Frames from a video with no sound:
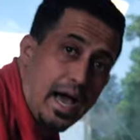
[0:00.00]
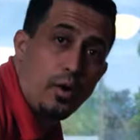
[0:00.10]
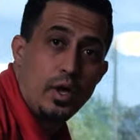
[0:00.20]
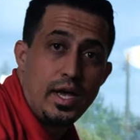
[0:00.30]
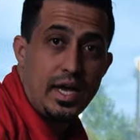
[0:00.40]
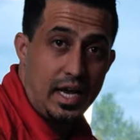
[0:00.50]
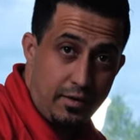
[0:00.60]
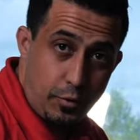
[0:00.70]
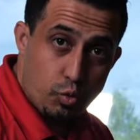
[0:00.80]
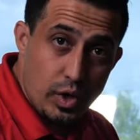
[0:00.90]
Now,
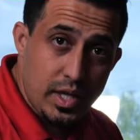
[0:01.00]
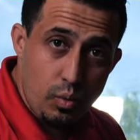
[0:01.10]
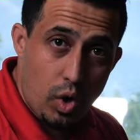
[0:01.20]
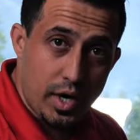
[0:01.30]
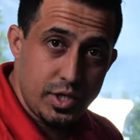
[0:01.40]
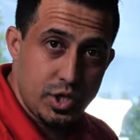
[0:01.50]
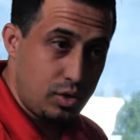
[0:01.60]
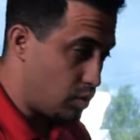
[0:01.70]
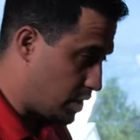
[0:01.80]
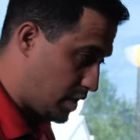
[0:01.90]
if you really wanted
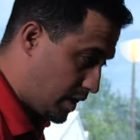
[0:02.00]
to,